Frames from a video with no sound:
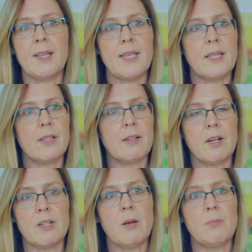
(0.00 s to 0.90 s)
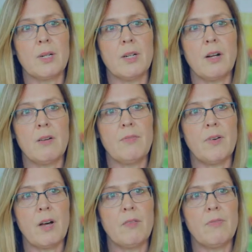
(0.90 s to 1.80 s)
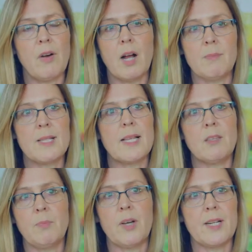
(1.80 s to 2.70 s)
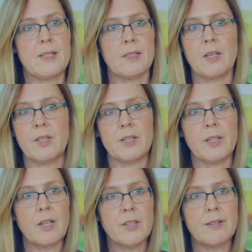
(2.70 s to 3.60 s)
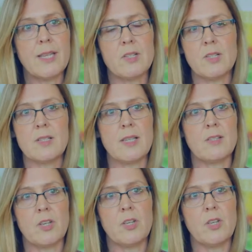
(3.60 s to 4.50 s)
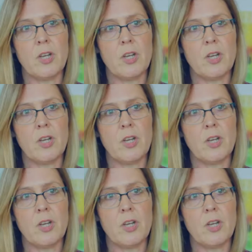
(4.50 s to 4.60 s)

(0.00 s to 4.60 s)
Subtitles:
then there are a number of arm's length bodies and other agencies who